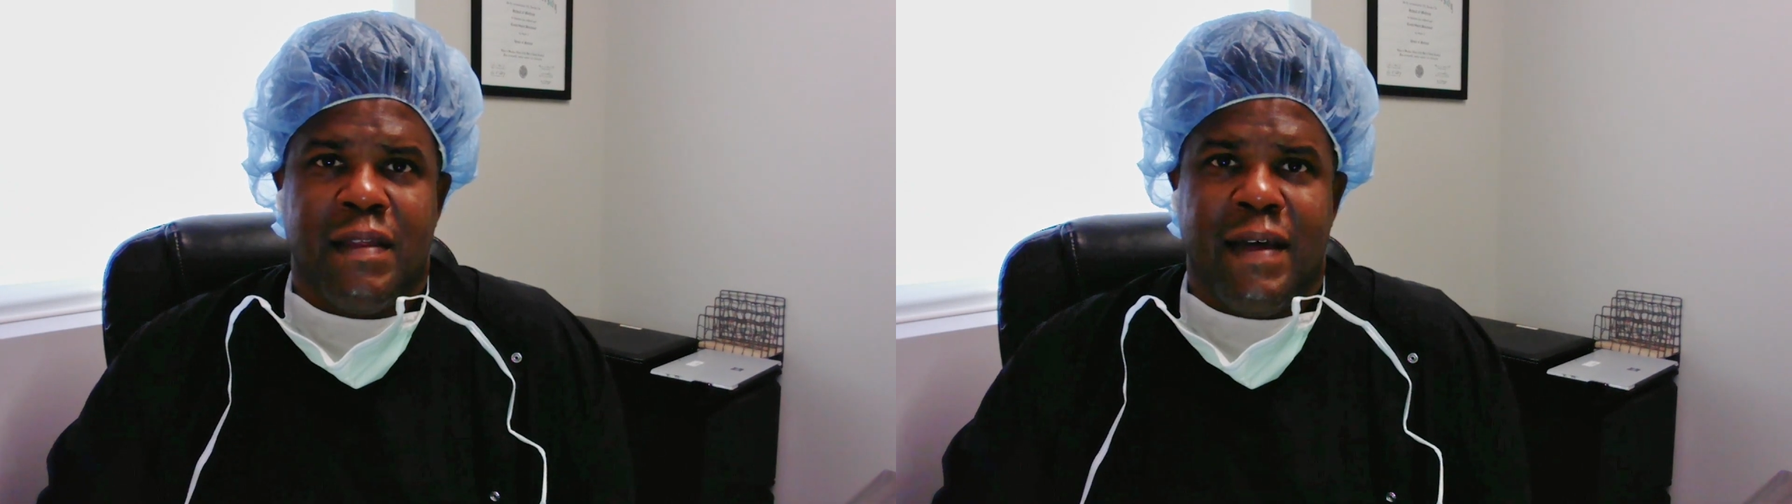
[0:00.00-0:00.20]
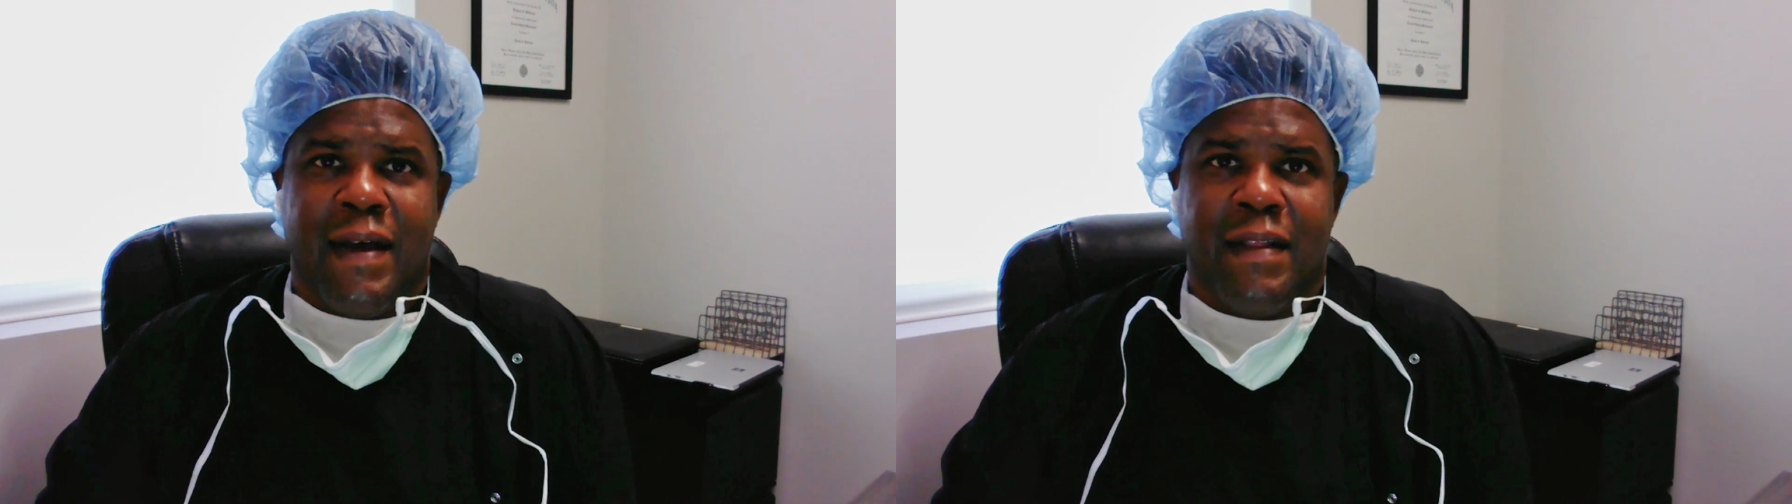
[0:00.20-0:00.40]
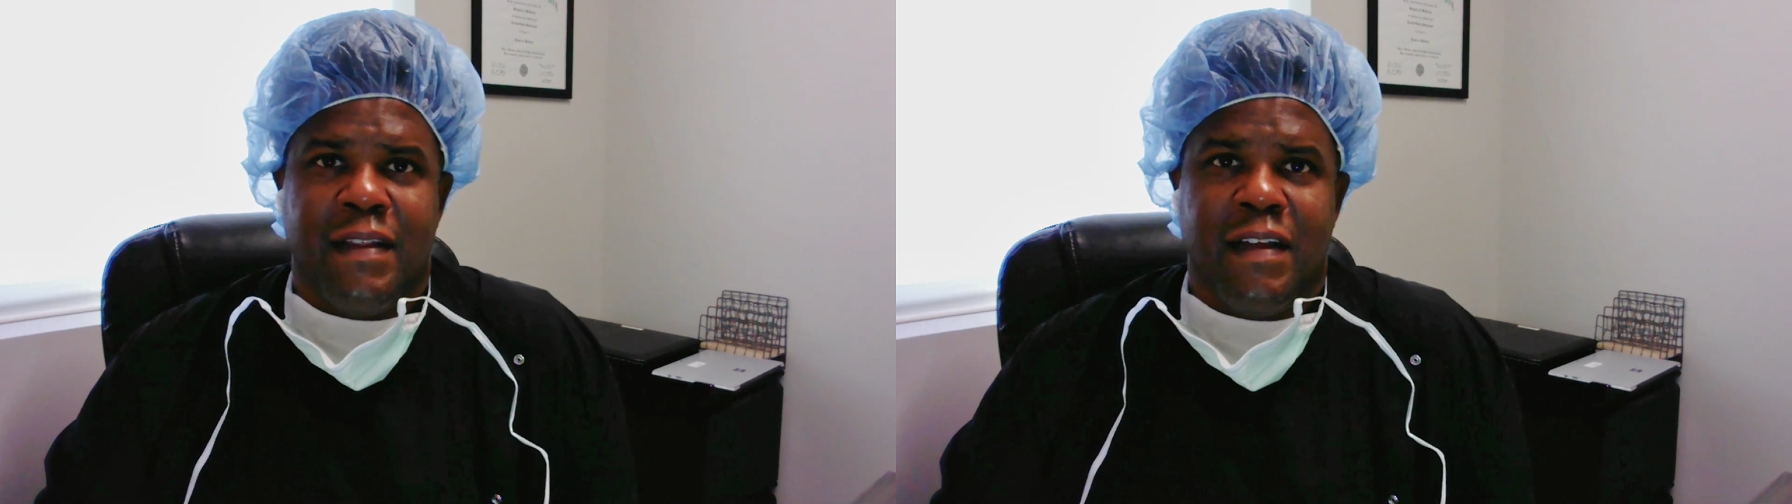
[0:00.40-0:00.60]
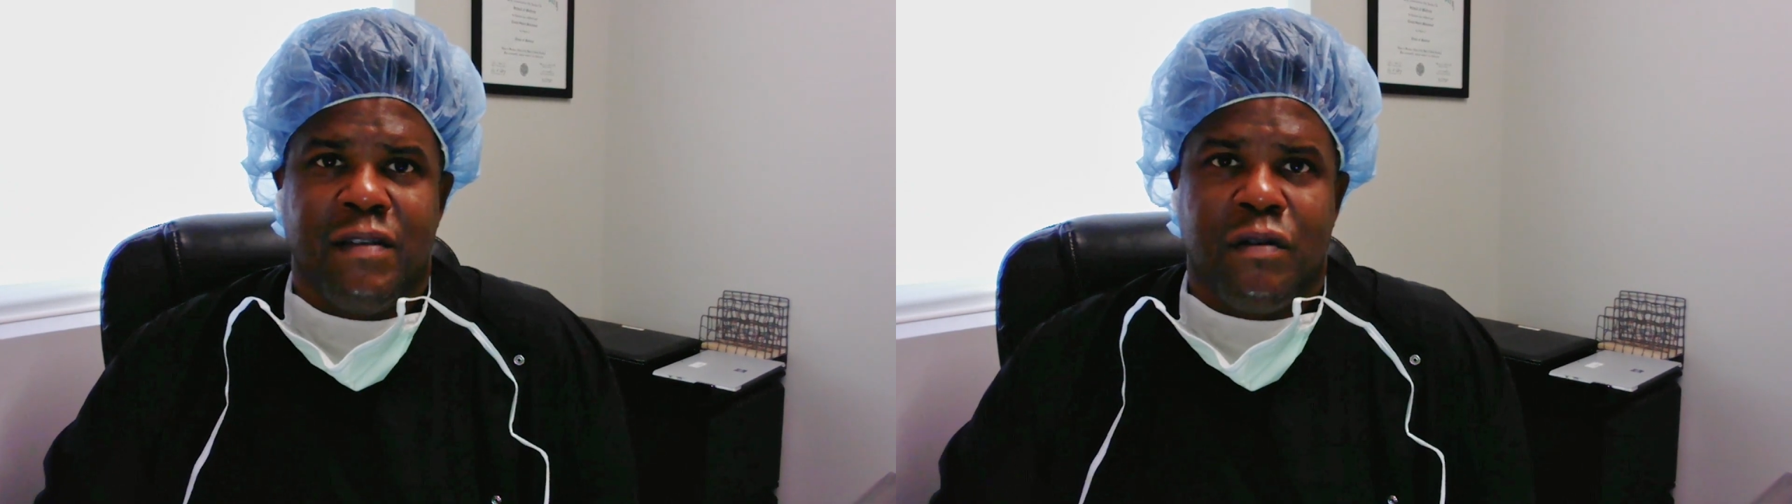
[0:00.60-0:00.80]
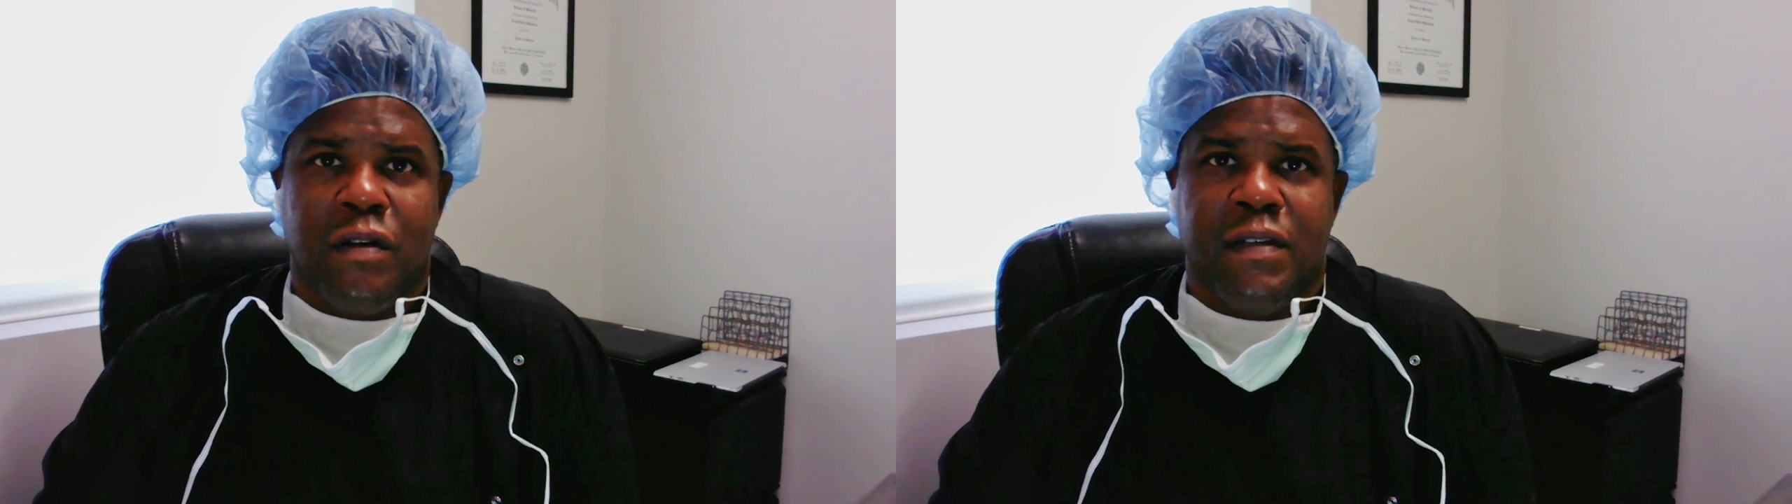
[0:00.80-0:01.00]
that
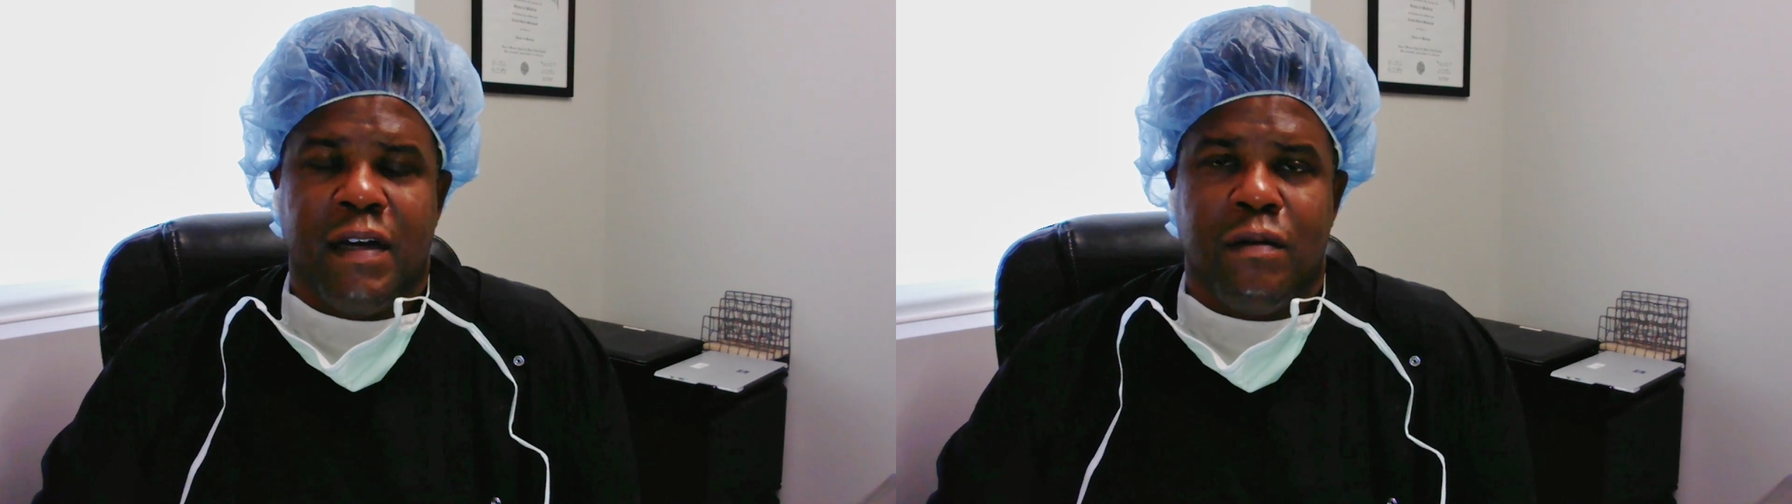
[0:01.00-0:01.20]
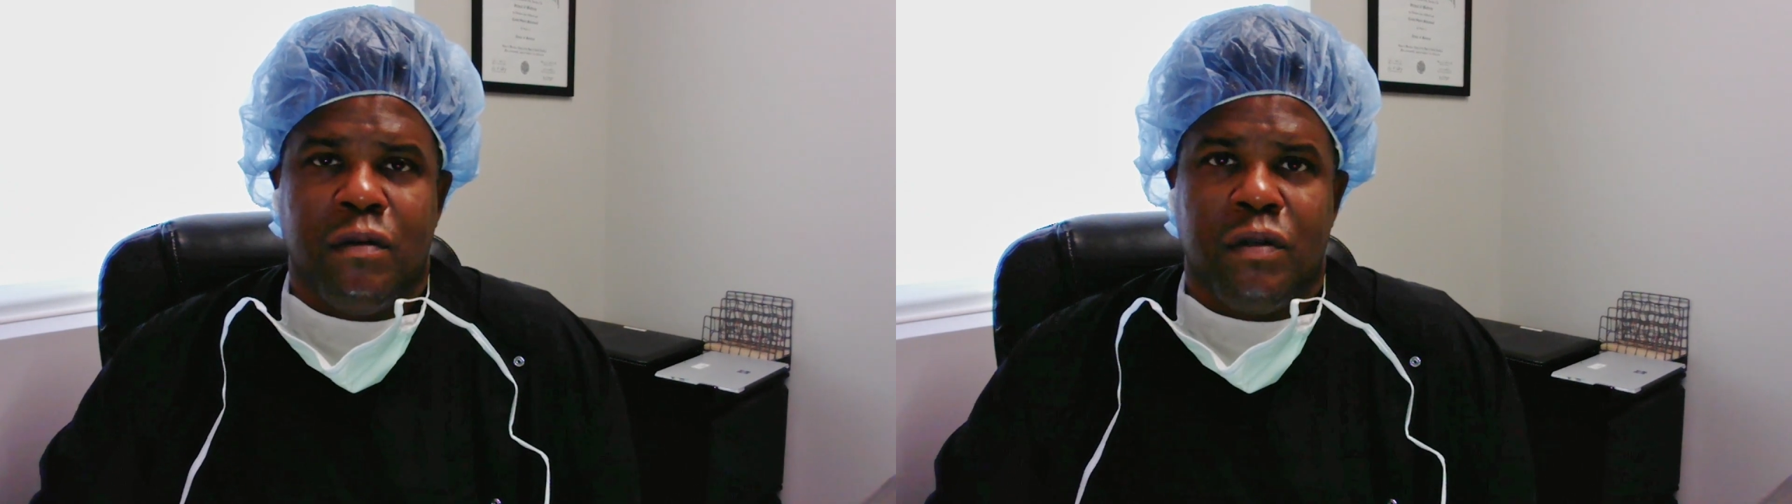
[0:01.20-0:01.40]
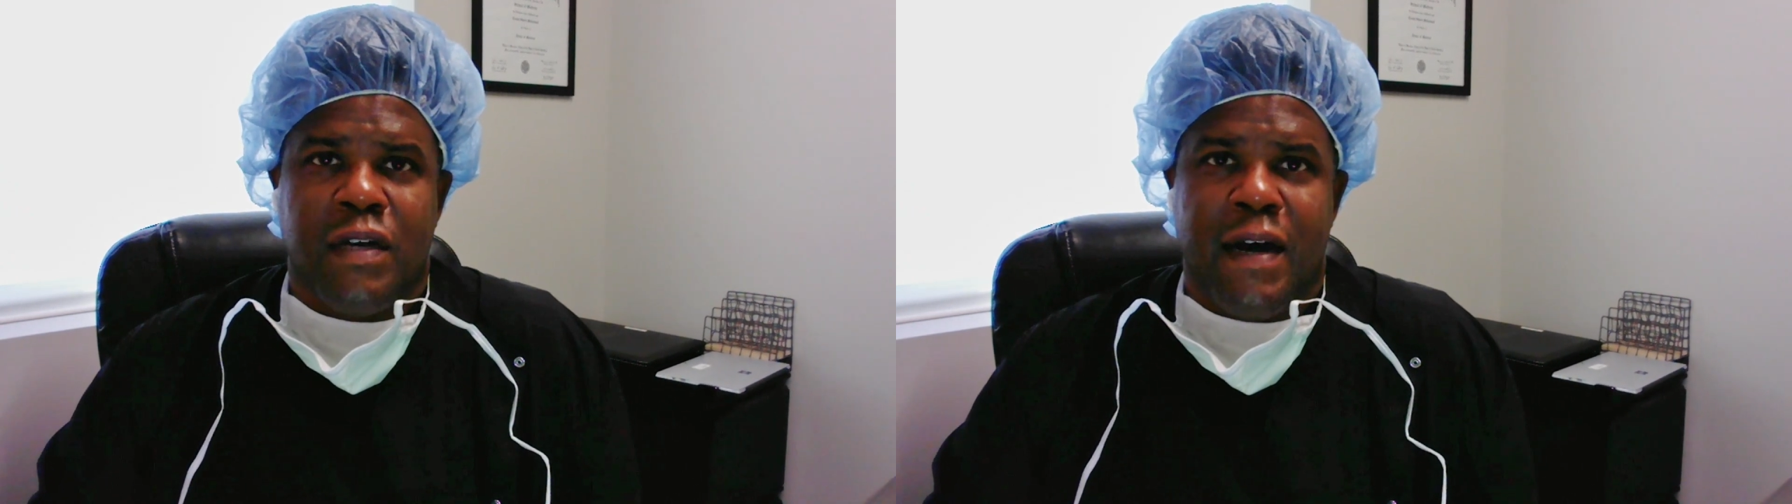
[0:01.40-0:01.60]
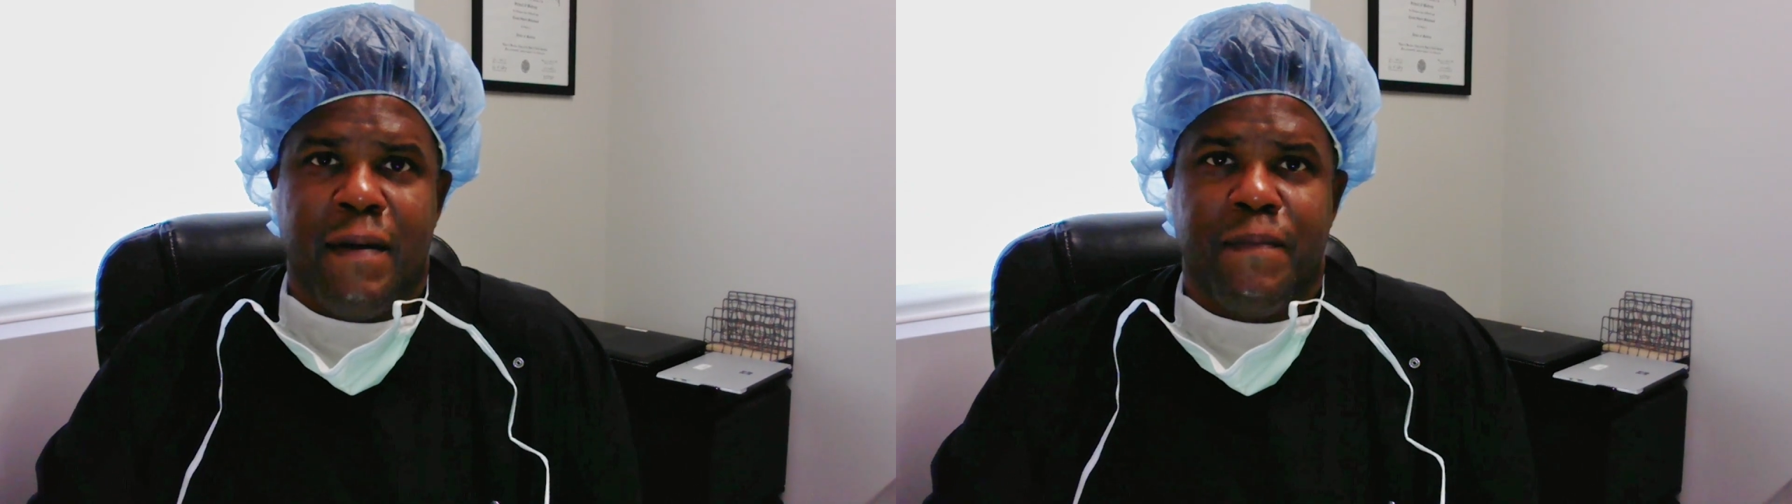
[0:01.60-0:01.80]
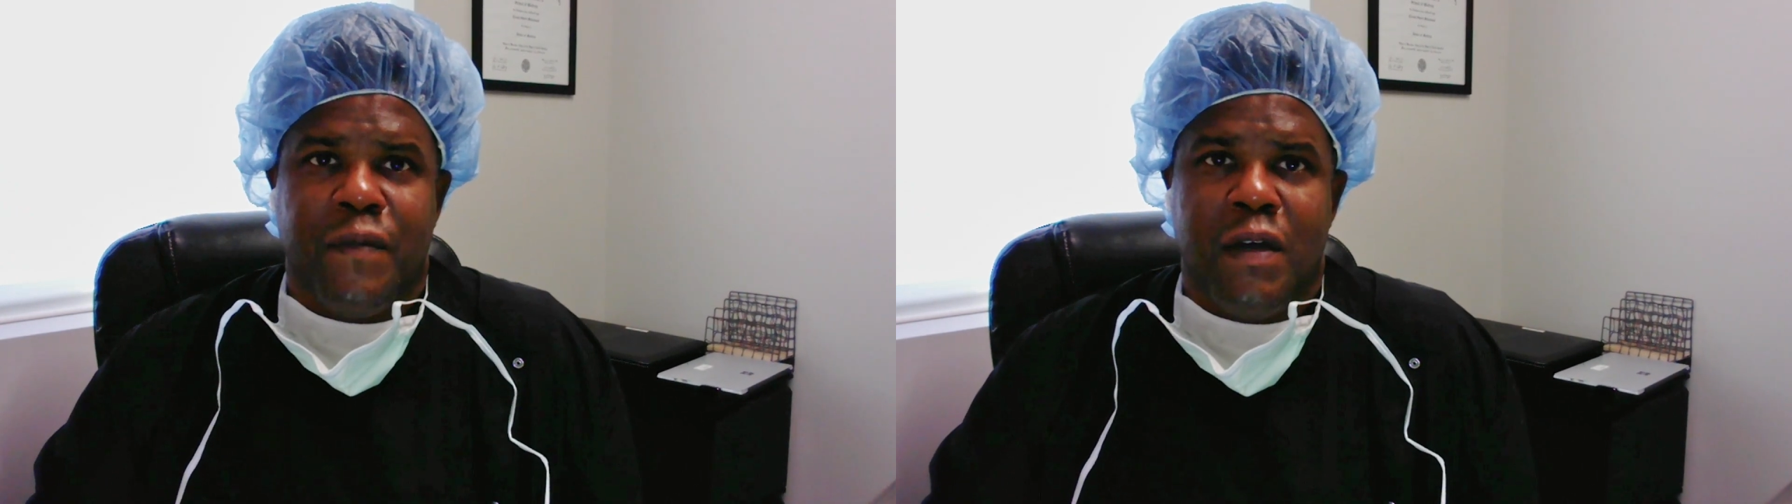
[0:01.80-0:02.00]
it's going to take a little
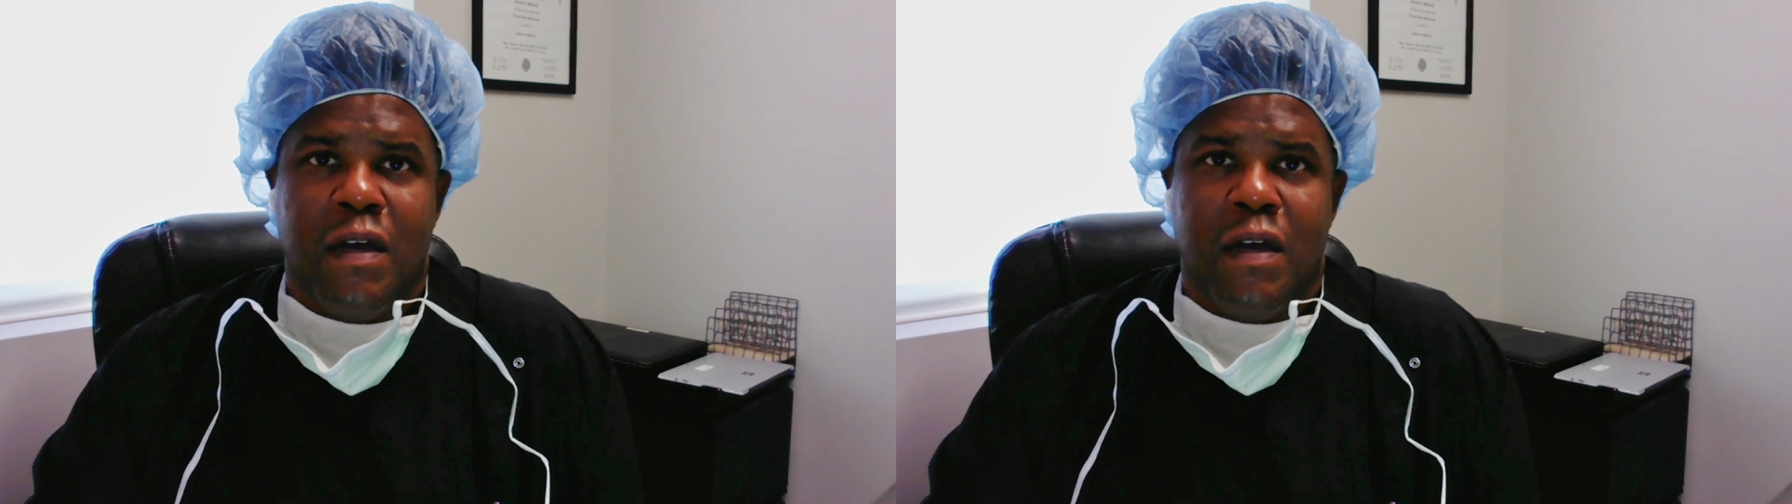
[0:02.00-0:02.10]
time.